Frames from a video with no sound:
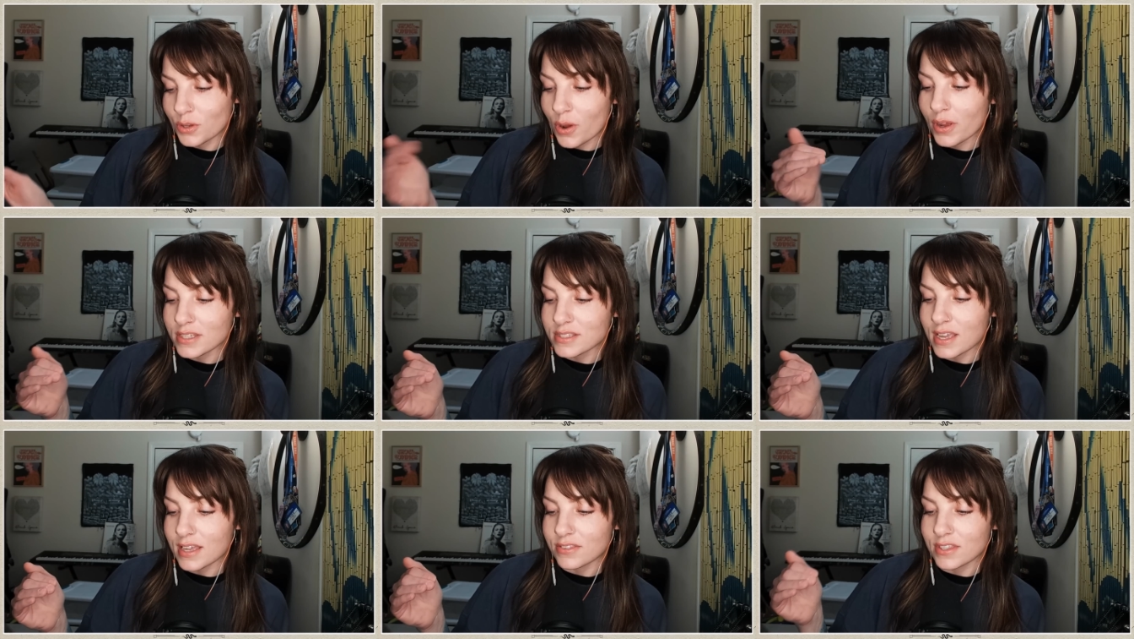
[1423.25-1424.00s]
I
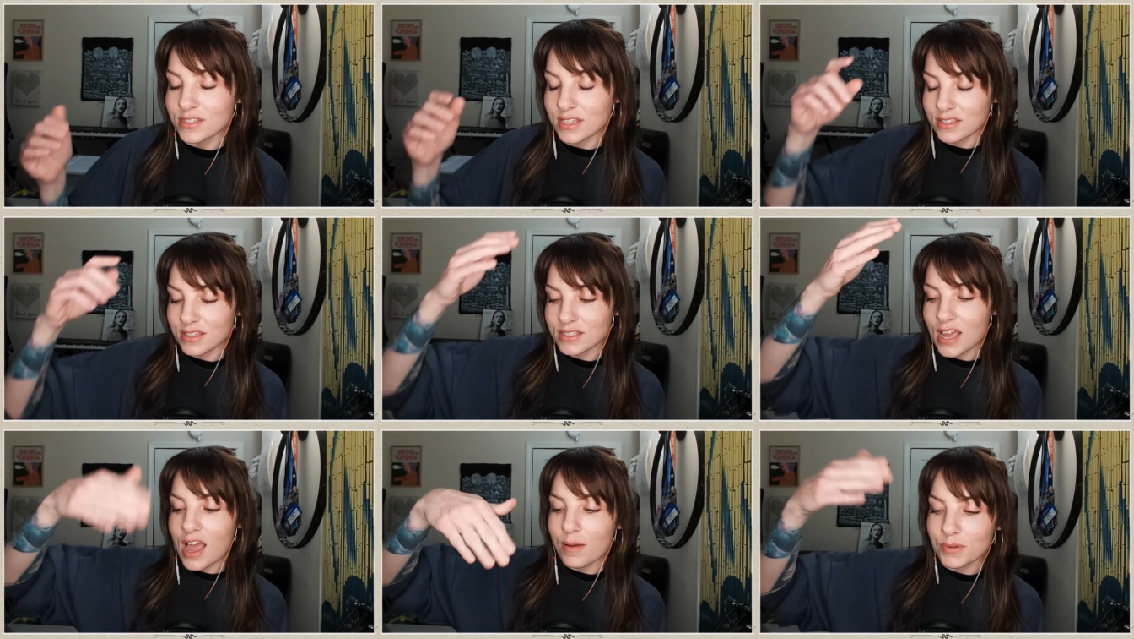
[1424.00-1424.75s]
said the
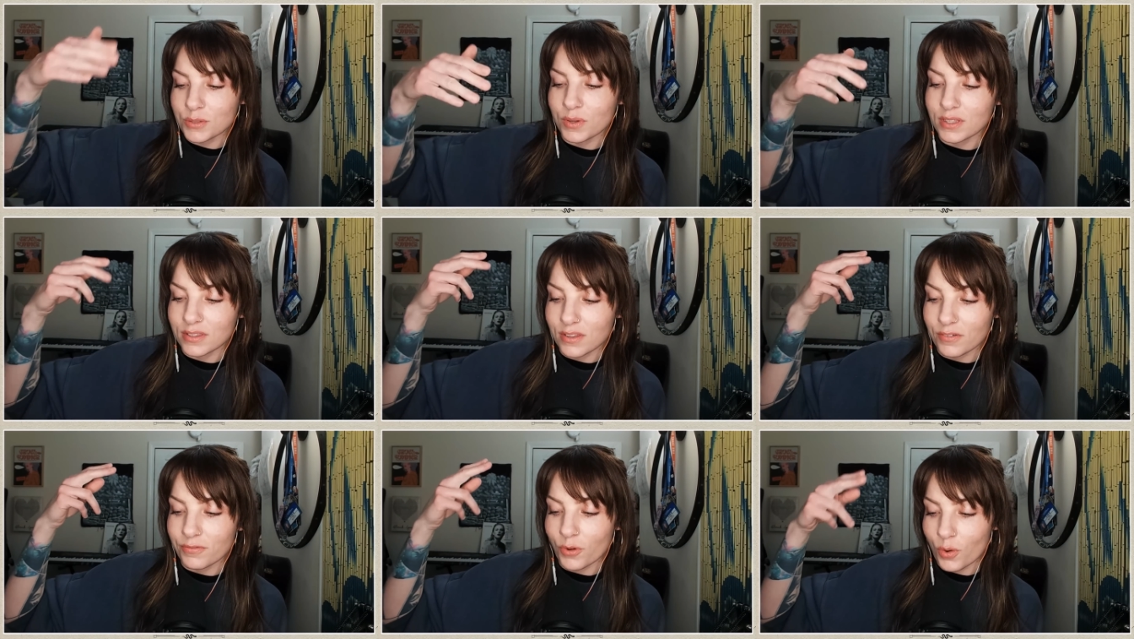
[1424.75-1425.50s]
time between
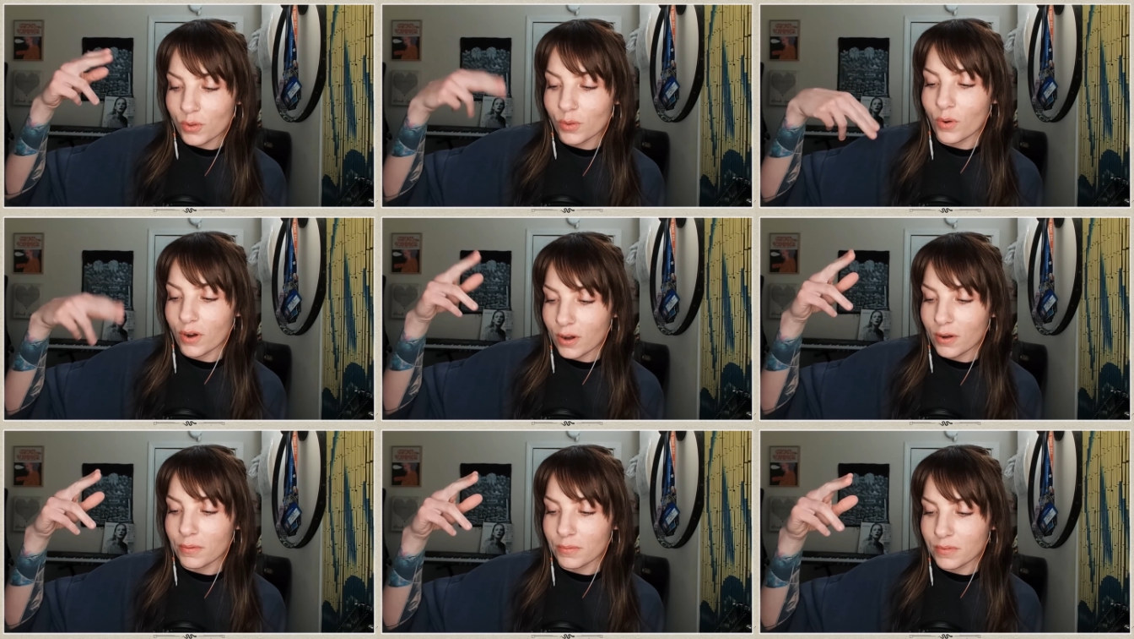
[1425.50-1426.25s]
the
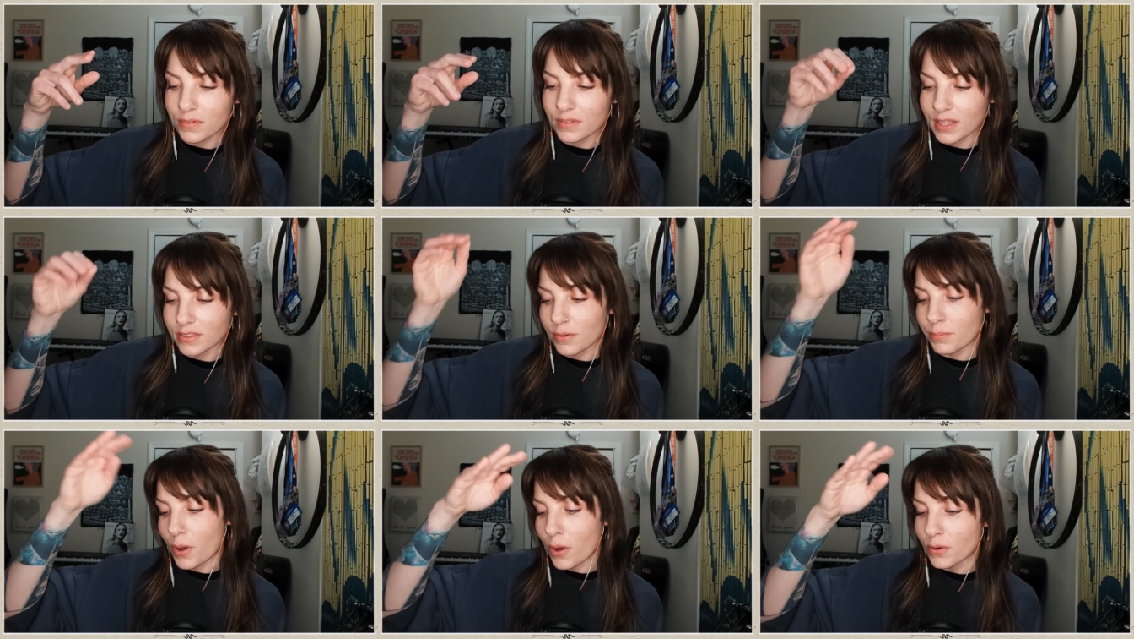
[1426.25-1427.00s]
Folklore, like the
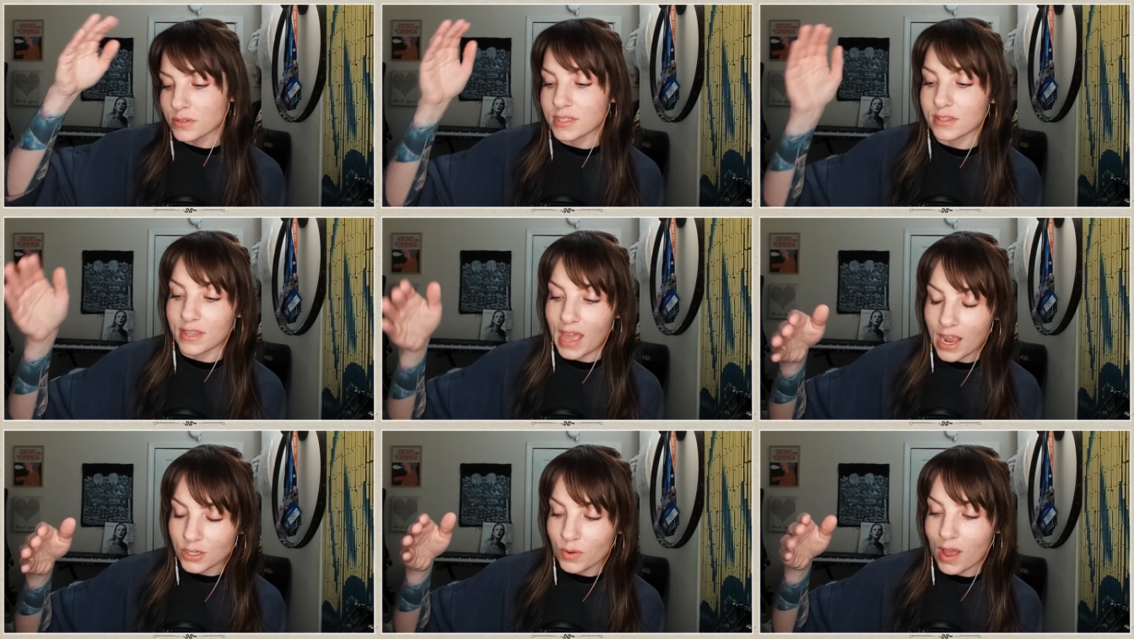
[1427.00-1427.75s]
post and the
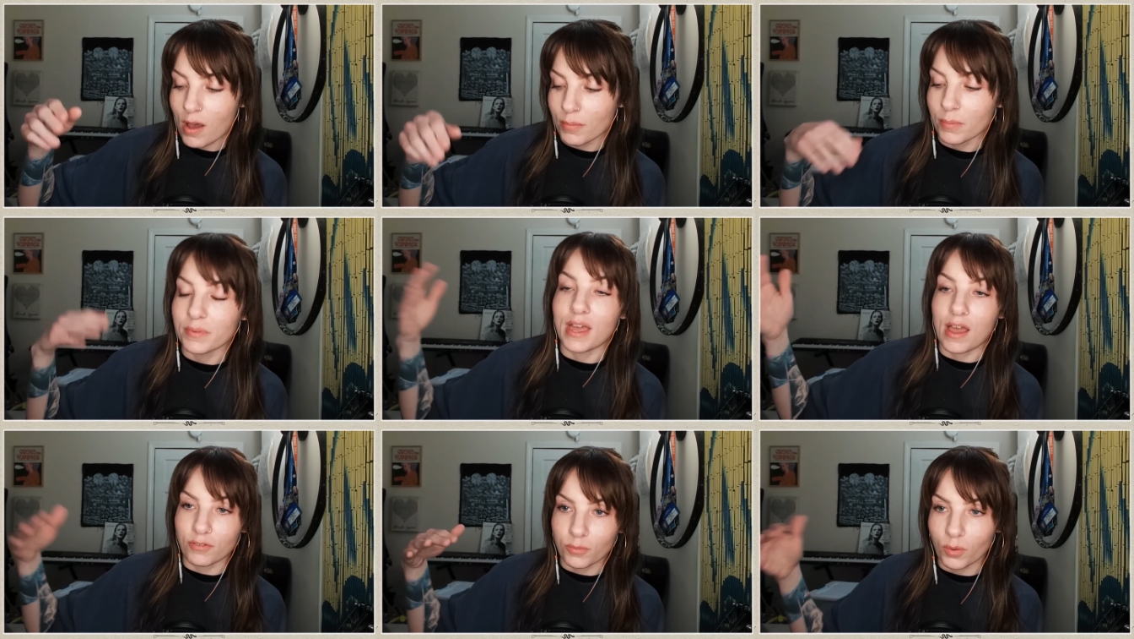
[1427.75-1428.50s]
actual album and the
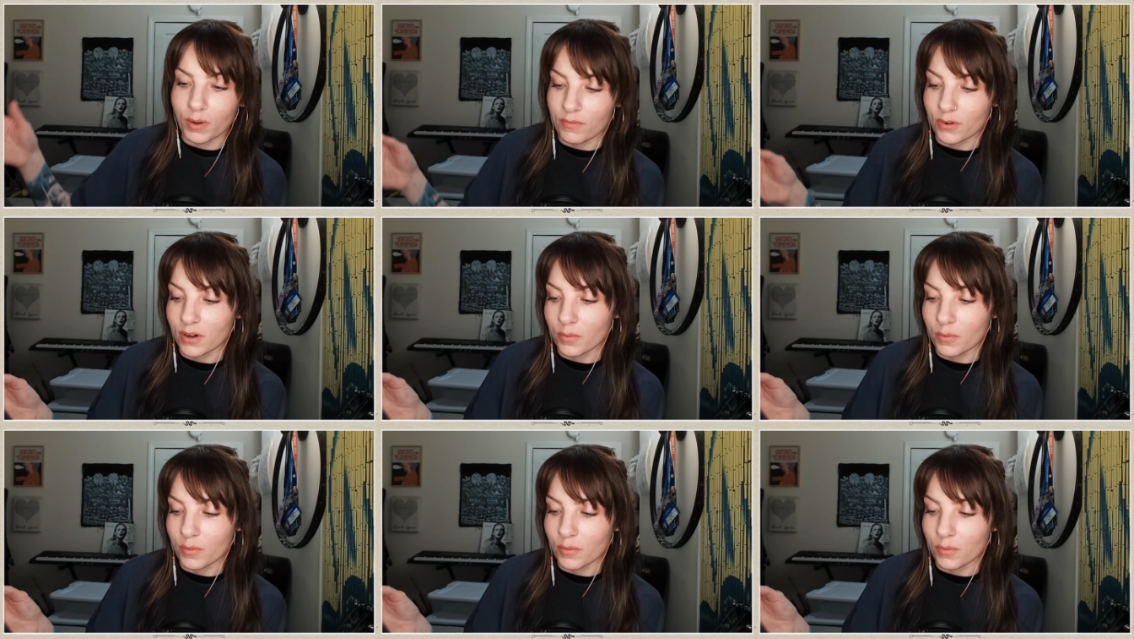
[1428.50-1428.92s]
Evermore, whatever,